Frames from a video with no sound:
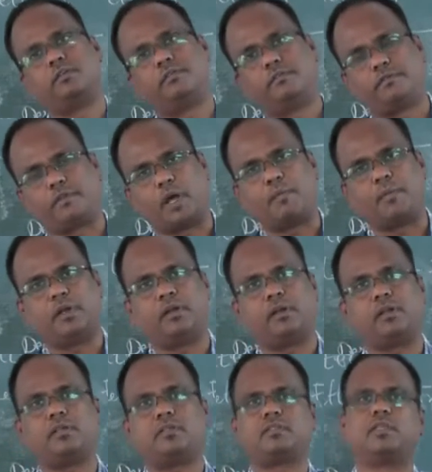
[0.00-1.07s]
from
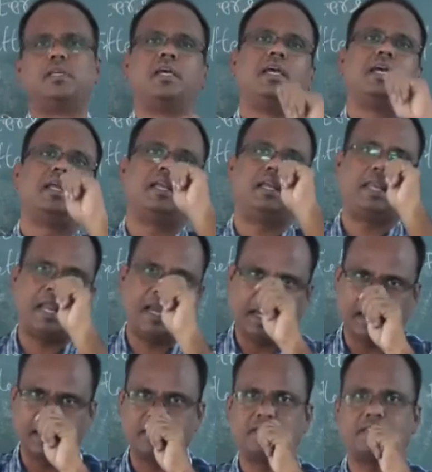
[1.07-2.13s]
address, date and